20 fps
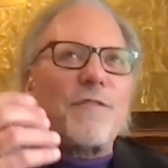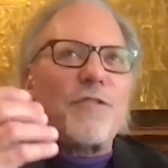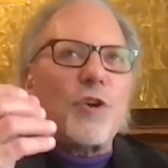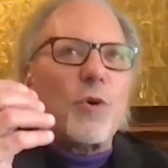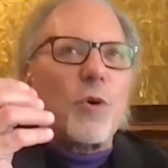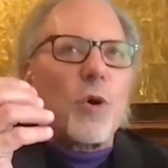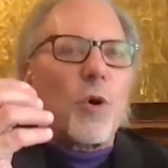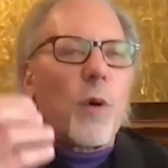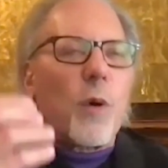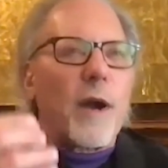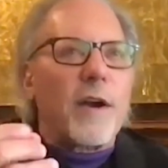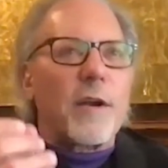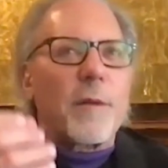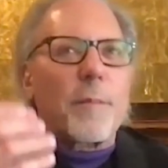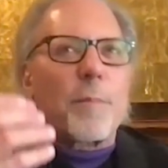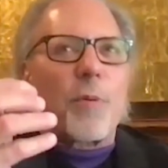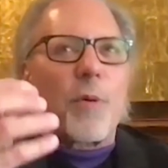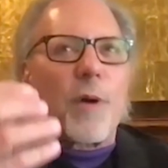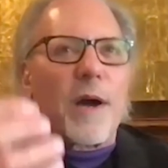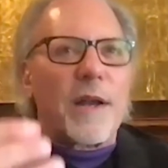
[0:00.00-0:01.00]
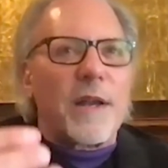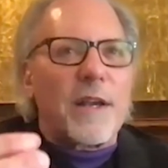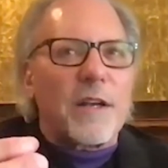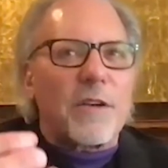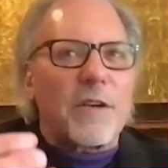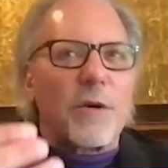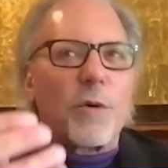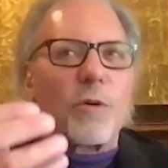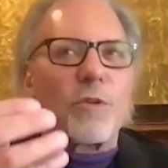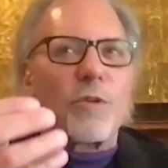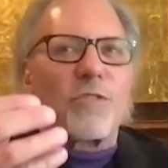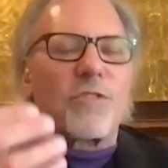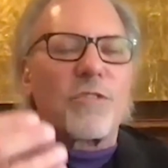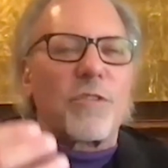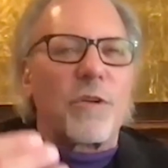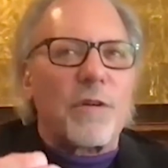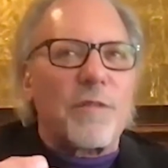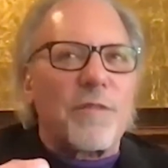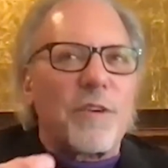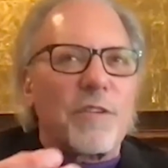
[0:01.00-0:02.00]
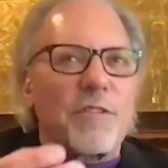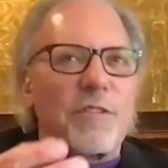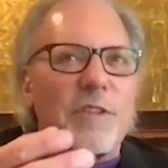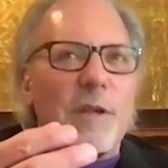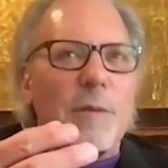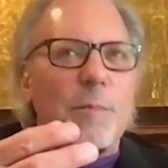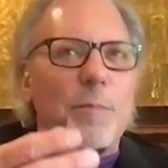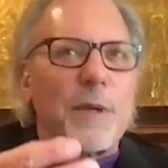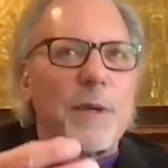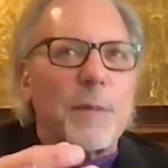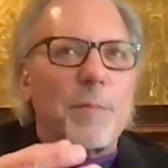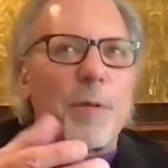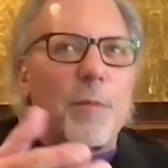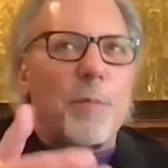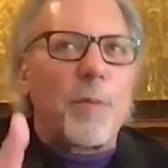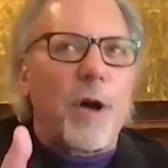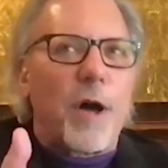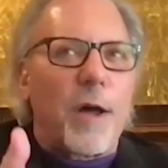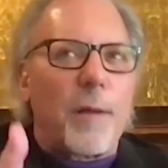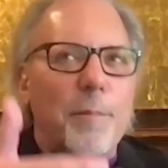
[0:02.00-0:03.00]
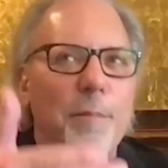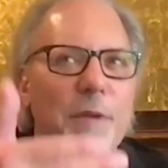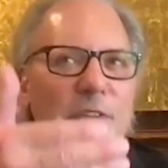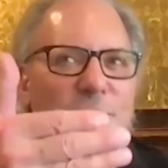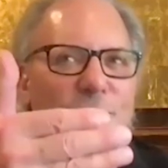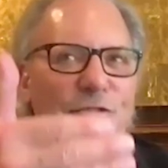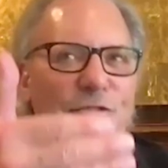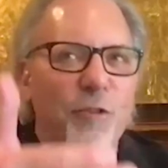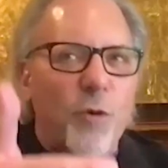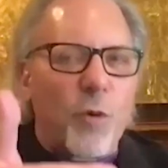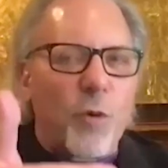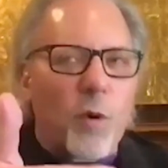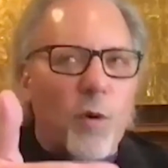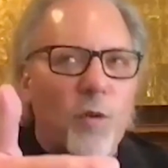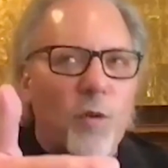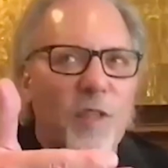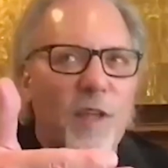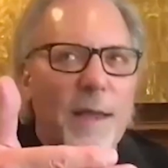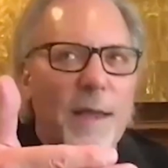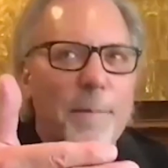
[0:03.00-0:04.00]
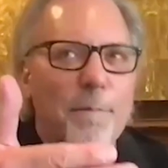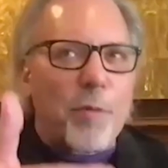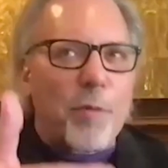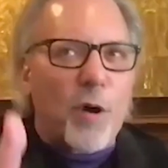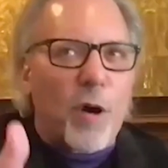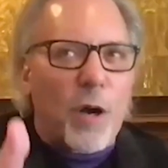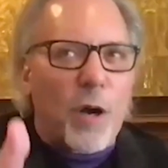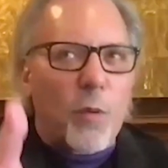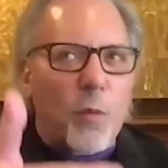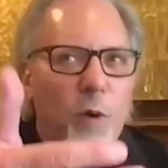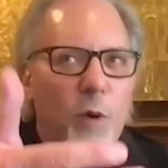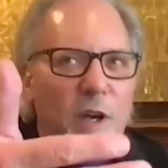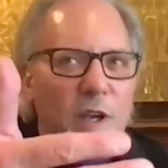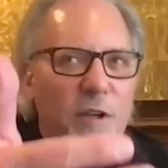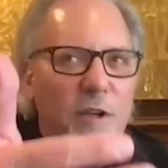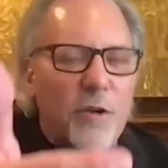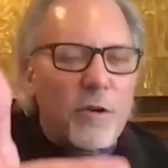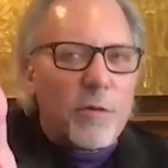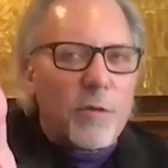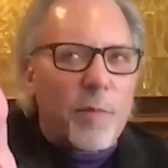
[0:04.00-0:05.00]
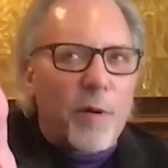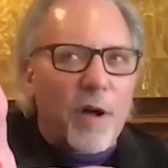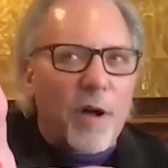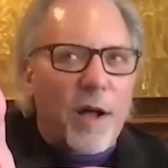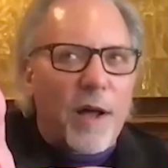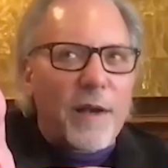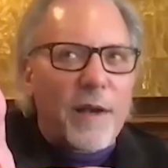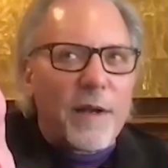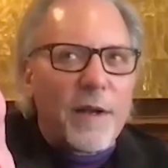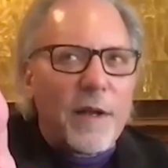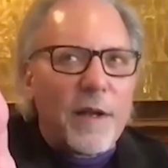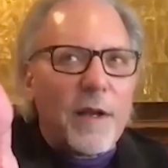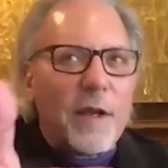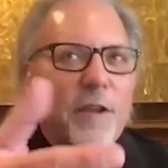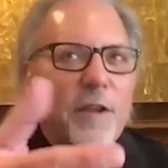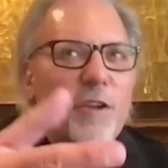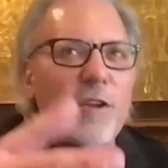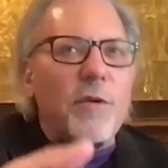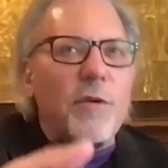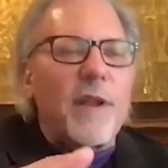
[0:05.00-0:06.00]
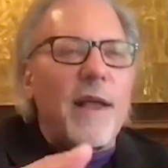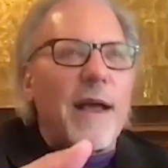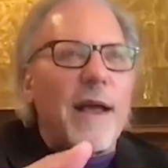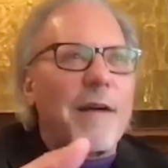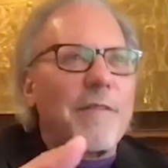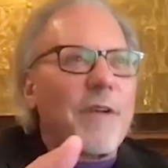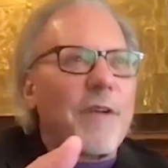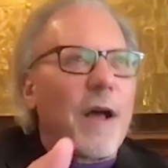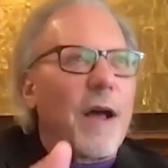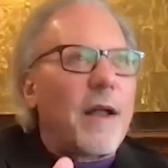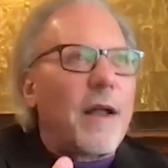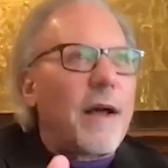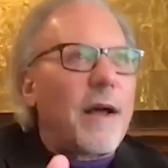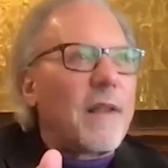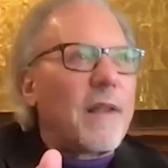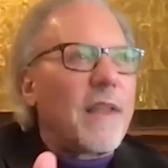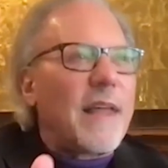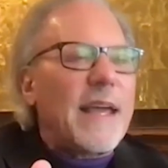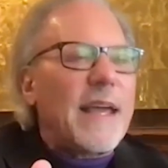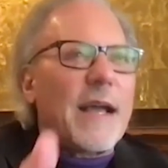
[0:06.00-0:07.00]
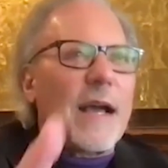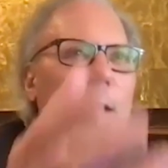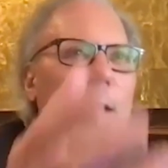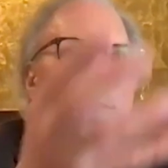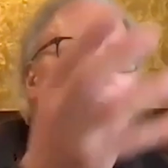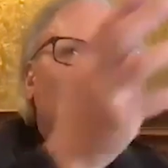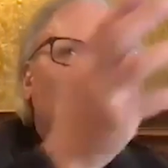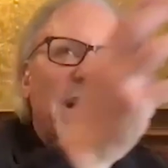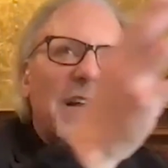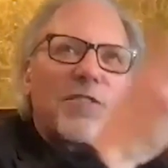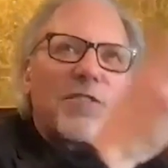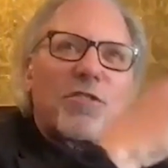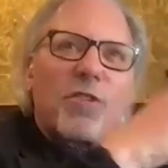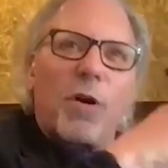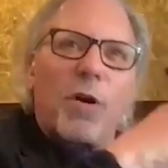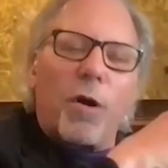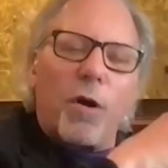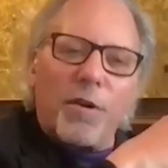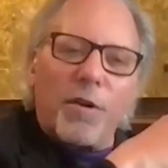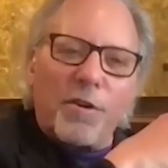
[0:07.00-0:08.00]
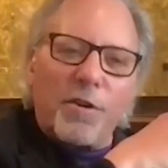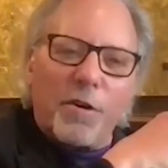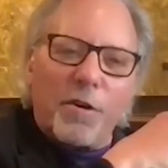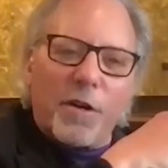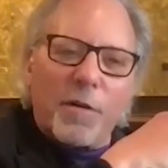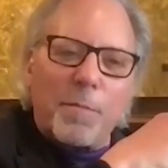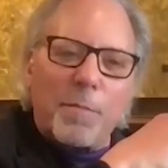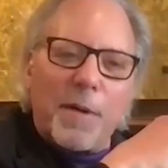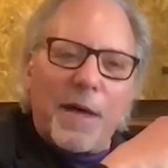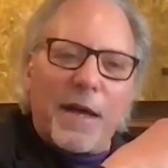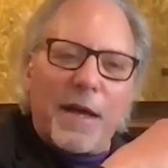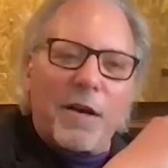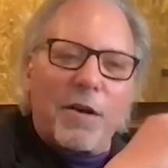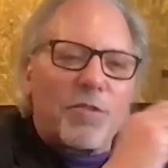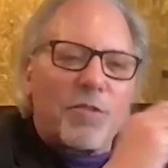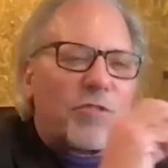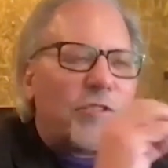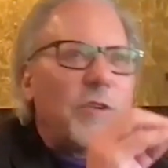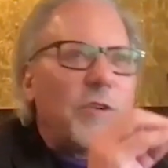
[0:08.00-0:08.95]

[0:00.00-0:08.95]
acquired a product or service that people bought before they bought what you bought, you'd have a leg up against all your competitors.